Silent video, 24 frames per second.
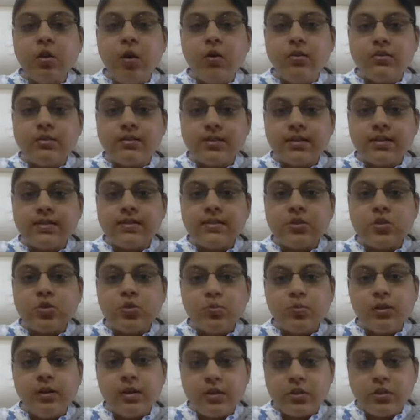constant
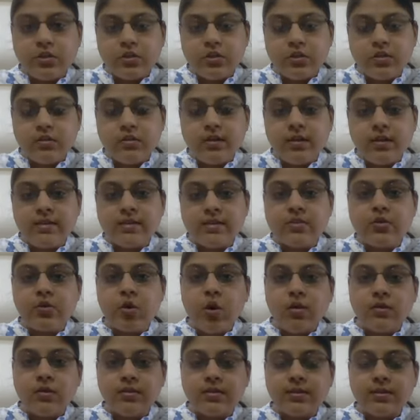stimulation, that is
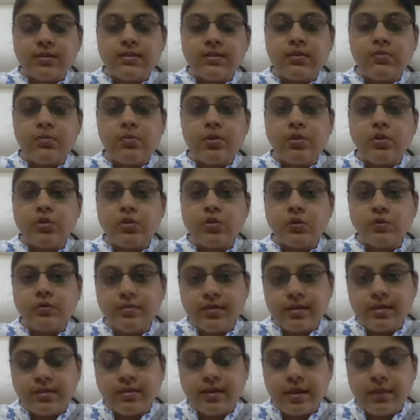constant stimulation of
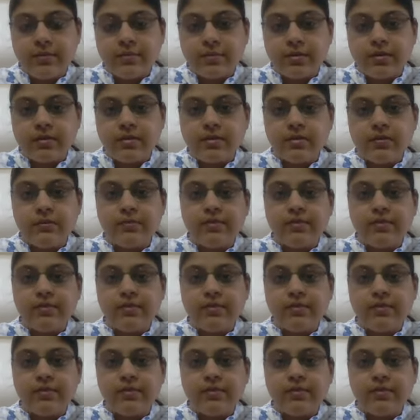the receptors.